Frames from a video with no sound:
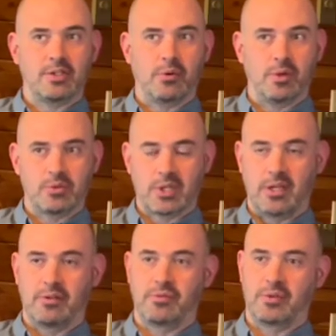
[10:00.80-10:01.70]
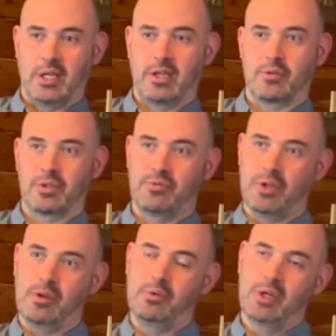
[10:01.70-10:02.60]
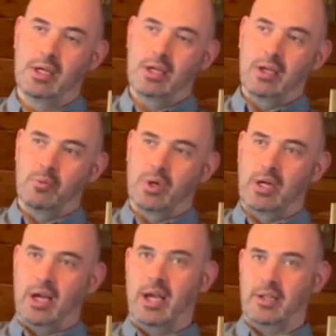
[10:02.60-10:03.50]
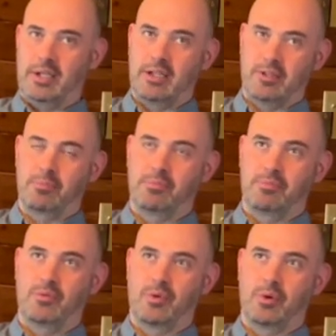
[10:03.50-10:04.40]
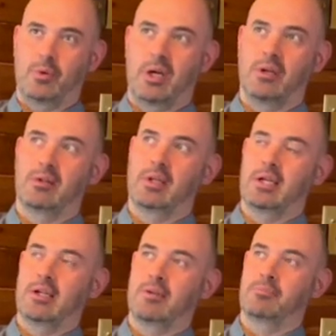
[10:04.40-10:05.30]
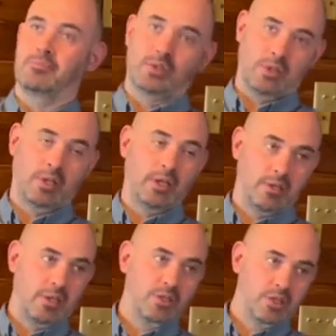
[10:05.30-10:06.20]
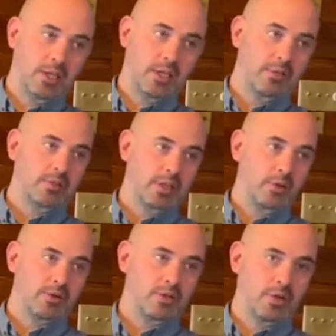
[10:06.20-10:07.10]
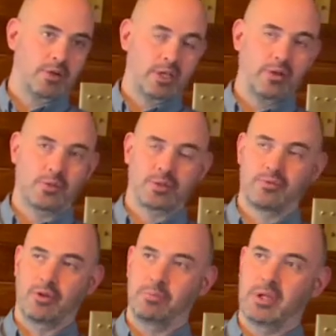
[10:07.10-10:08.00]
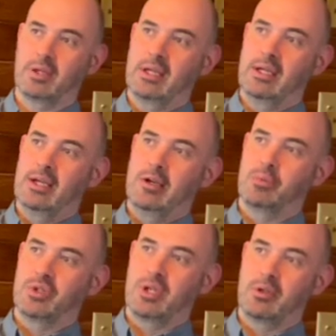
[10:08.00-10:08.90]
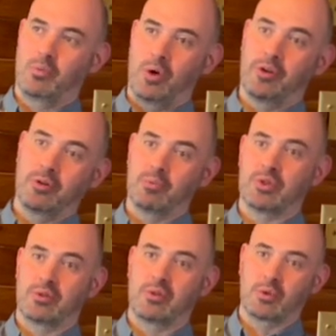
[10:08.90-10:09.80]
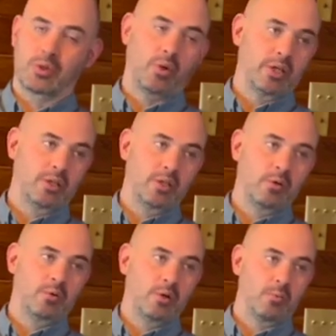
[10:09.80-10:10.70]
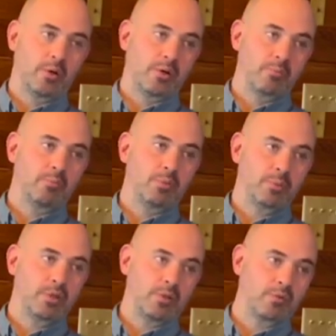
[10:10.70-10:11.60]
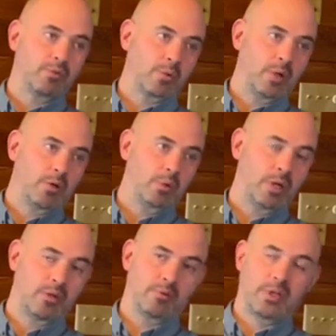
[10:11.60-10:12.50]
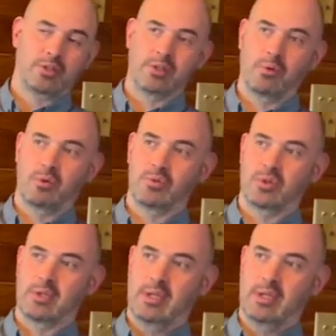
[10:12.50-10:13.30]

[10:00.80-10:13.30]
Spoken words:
so it was kind of, yeah, there was a few where I had them for a while. So like Sheila, you know, I'd shod her horses for a bit, but one of them was quite new, and one of them we'd been doing for quite a while. And so it was